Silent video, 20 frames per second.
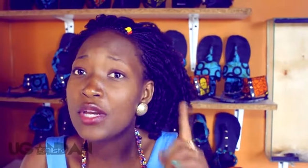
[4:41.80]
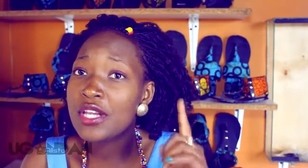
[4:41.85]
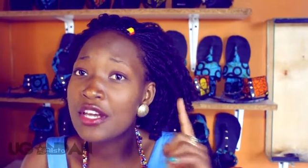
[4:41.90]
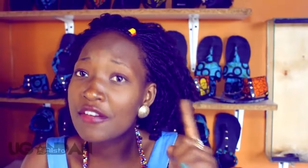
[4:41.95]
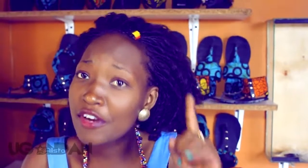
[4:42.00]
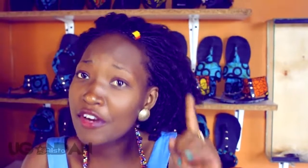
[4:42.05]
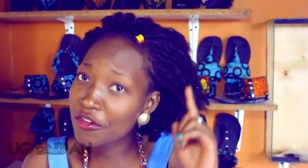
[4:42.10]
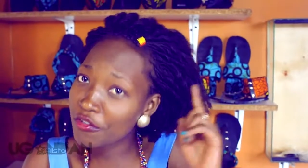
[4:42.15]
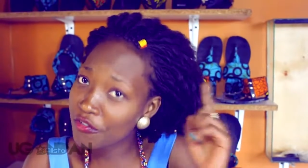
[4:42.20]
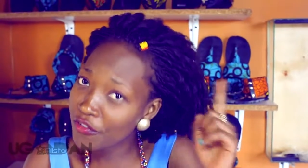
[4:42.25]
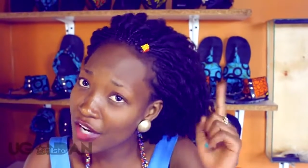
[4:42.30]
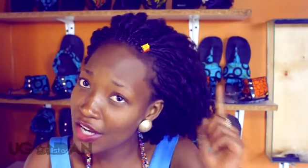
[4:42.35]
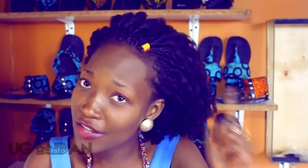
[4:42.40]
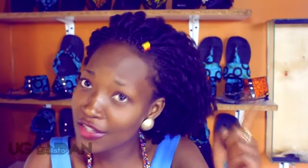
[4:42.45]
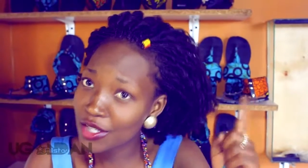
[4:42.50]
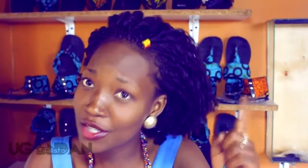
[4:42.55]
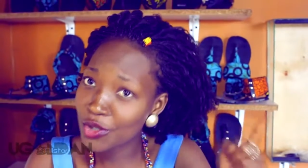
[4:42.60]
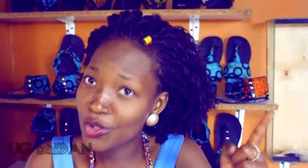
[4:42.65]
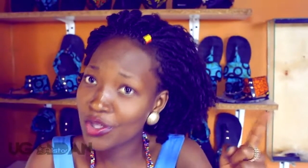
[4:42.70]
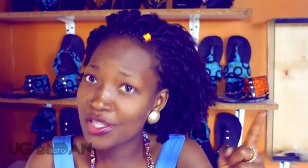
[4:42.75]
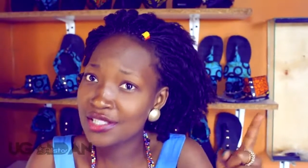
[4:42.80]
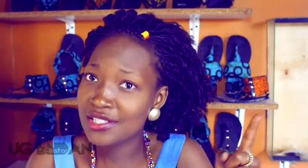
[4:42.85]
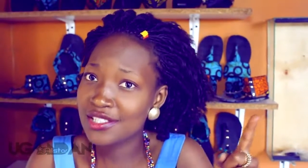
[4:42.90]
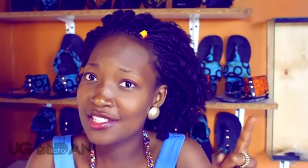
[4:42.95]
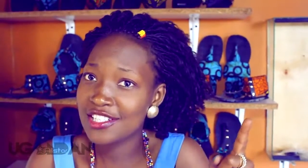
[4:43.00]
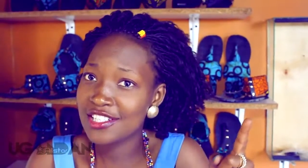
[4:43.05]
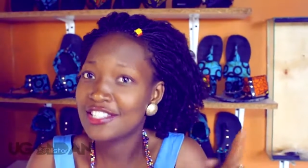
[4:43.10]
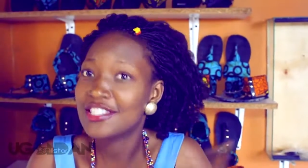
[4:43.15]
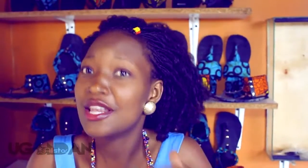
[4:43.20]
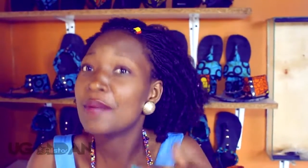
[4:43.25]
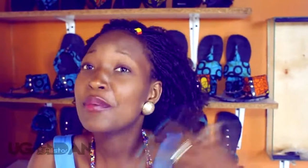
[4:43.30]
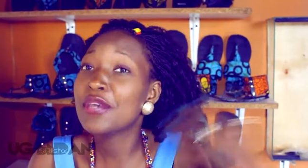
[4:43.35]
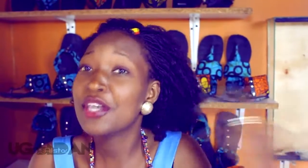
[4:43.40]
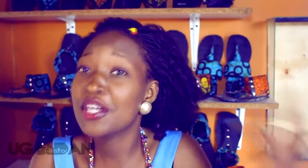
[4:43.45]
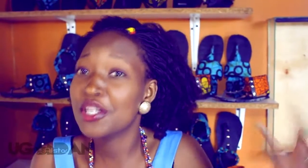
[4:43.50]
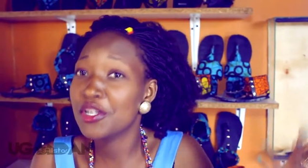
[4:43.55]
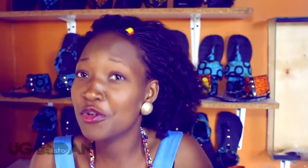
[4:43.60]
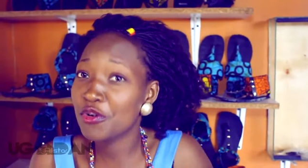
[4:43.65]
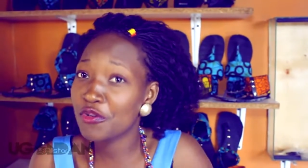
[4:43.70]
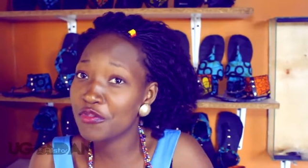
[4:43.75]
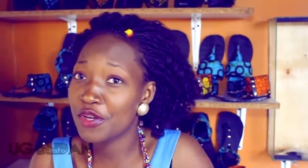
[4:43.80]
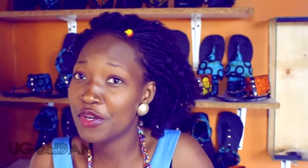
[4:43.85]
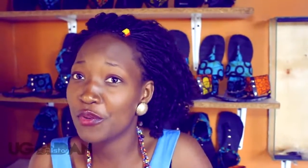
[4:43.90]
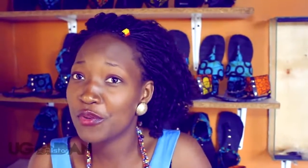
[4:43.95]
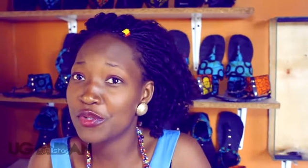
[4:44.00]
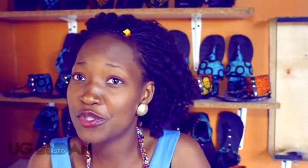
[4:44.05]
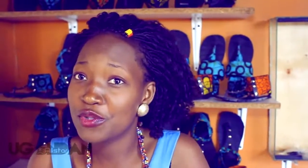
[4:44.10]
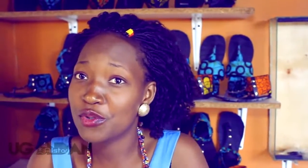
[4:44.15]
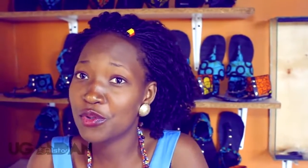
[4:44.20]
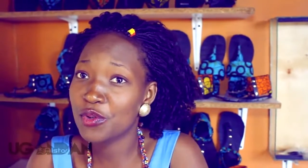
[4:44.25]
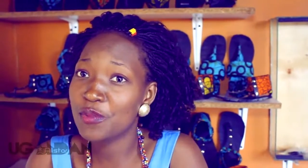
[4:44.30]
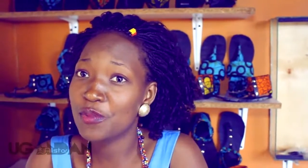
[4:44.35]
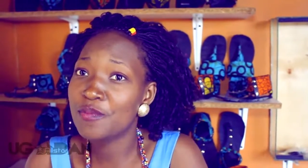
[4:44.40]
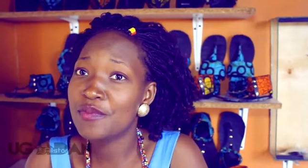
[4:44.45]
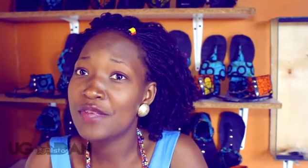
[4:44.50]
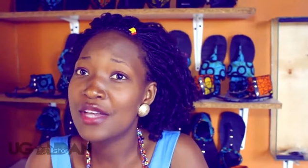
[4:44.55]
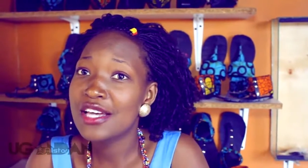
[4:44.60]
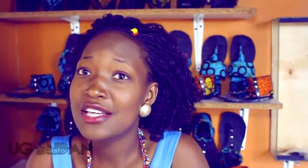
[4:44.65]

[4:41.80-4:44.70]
Whenever you fear the Lord, it's the beginning of the wisdom.